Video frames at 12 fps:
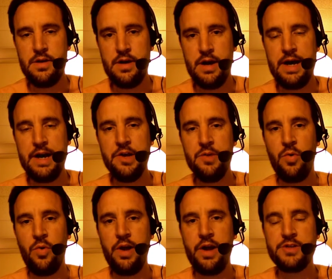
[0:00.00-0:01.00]
Hi, good
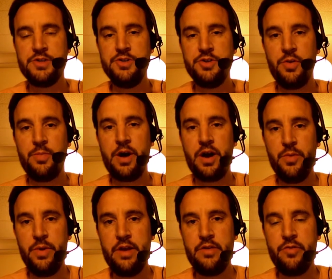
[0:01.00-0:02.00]
morning. It's Joel Mark
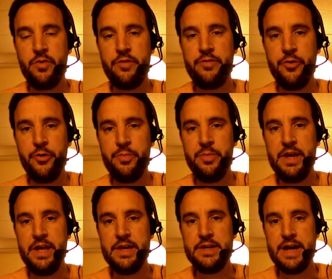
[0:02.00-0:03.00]
Witt for
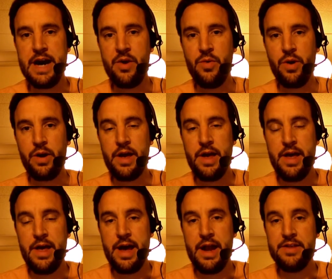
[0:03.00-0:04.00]
folkmedia.org.
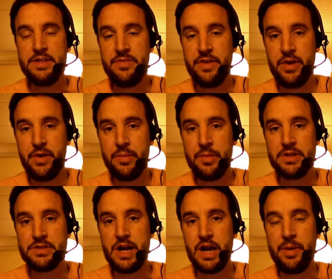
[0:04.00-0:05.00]
And in this video, I'm going to
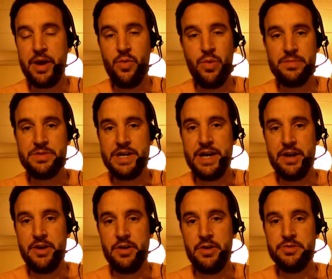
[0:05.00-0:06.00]
talk about a website
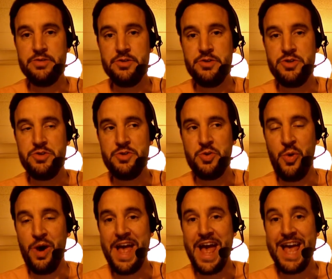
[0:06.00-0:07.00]
called
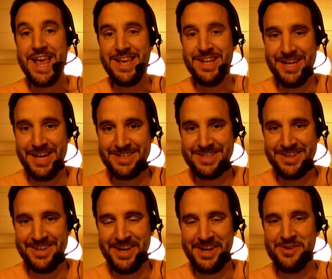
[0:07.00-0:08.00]
Twiangulate.
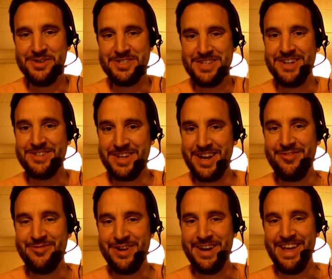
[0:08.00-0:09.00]
I know it sounds kind of
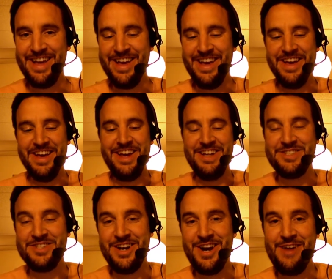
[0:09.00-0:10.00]
funny.
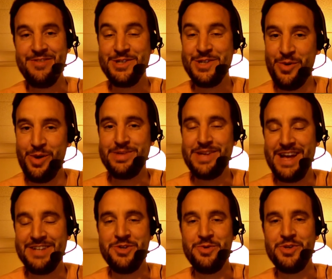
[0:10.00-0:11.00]
It's obviously a website that
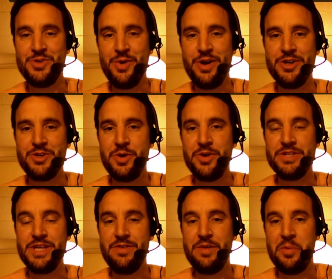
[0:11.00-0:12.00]
has to do with Twitter. Twitter has
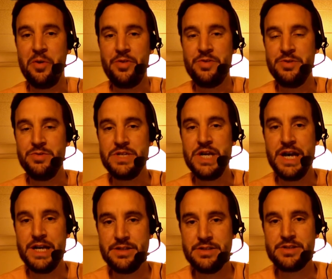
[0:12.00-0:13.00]
given birth to
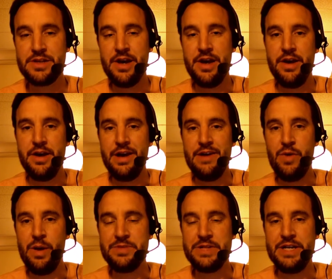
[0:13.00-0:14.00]
tons of
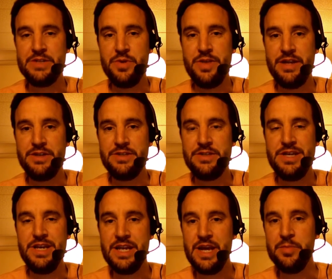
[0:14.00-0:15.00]
websites with a
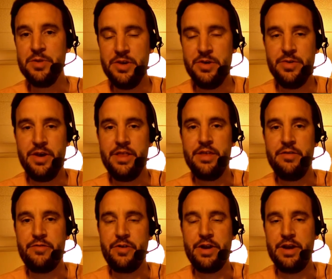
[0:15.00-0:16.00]
TW in the
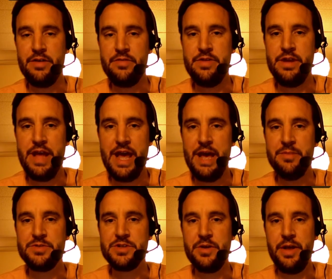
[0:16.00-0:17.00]
front of the name.
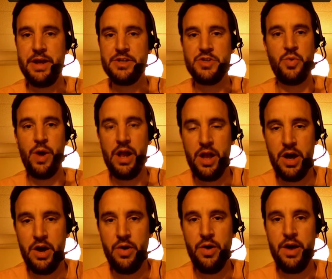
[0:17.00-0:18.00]
So like
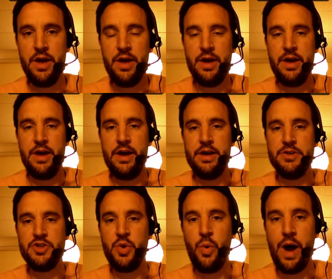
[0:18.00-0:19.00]
Twello and
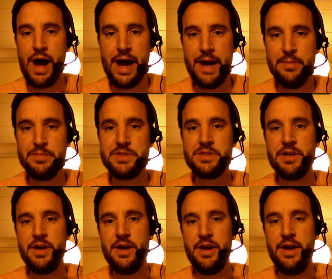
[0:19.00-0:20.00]
Twibes
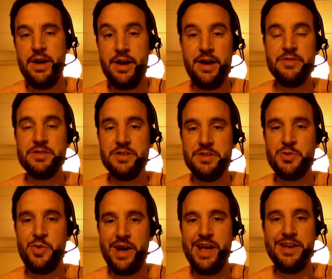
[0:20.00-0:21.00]
and obviously
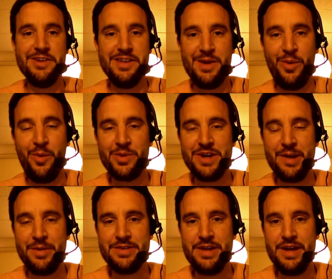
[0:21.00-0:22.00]
Twiangulate, what we're talking about today.